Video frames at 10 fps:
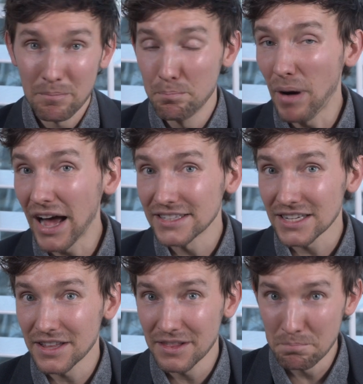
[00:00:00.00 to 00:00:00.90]
but
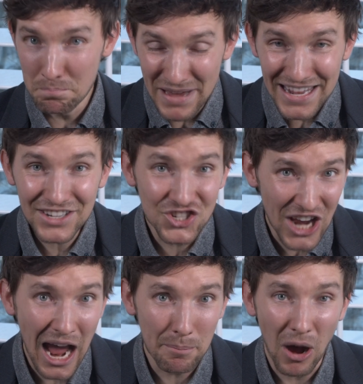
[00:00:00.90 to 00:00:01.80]
many
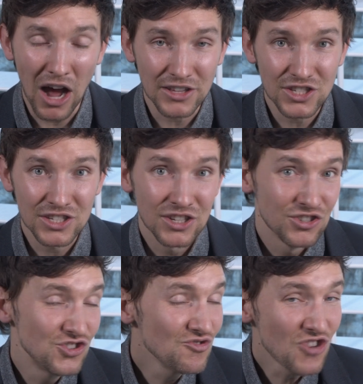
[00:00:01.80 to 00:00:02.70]
chatbots
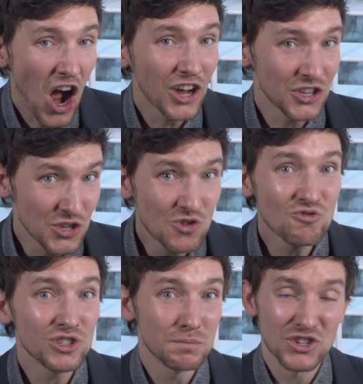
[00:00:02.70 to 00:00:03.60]
do not
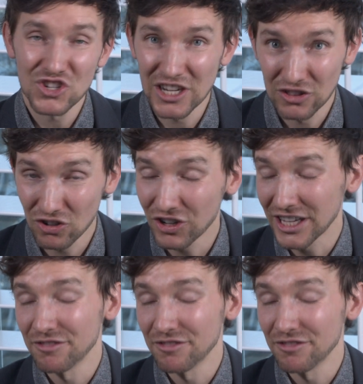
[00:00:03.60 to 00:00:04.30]
use machine learning.